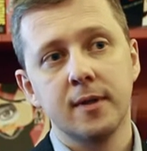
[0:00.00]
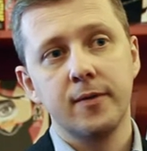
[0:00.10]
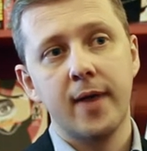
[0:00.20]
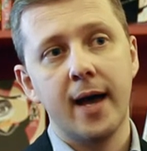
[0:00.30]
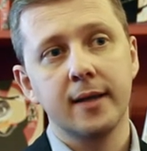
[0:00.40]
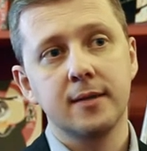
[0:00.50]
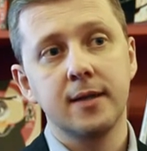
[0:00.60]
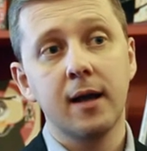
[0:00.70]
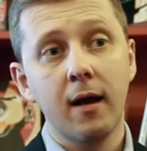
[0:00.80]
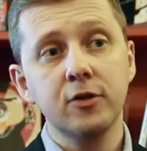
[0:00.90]
that
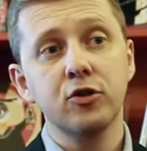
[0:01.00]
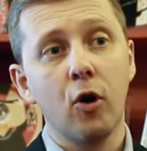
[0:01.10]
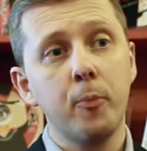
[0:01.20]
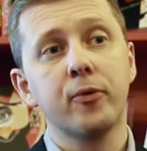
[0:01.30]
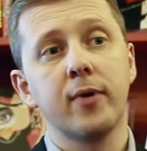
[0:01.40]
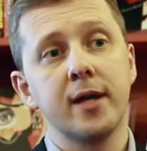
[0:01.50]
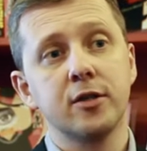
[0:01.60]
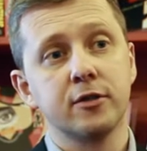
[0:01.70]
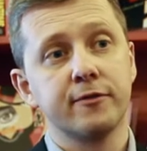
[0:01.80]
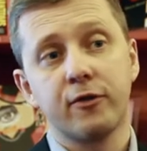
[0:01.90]
the cultural
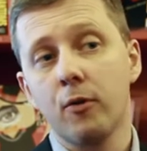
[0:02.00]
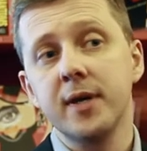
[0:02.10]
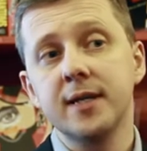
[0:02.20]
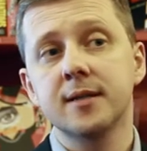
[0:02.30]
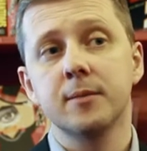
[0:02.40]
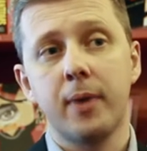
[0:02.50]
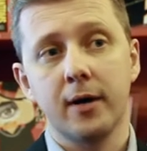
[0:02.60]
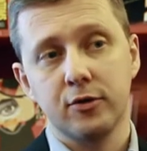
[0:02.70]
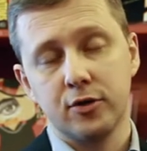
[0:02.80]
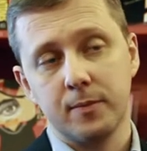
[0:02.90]
operators from Eastern
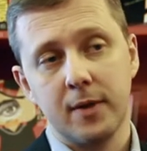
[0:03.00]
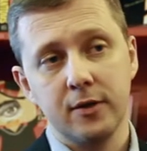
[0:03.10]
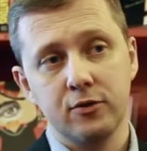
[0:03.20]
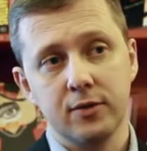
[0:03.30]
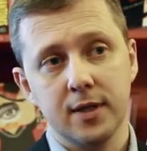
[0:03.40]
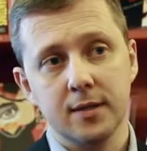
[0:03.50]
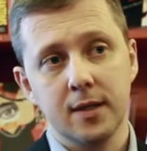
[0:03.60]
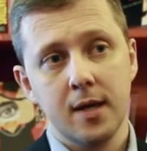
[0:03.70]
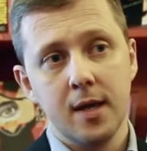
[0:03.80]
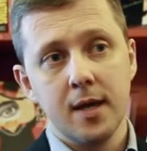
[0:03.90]
Partnership
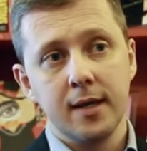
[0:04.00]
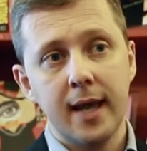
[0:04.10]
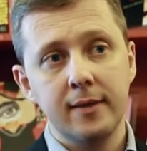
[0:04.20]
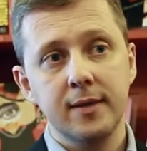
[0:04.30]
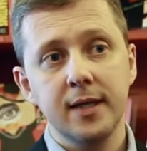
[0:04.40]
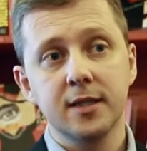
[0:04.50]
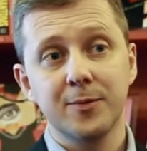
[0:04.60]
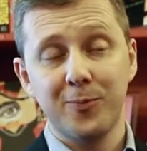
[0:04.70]
countries get these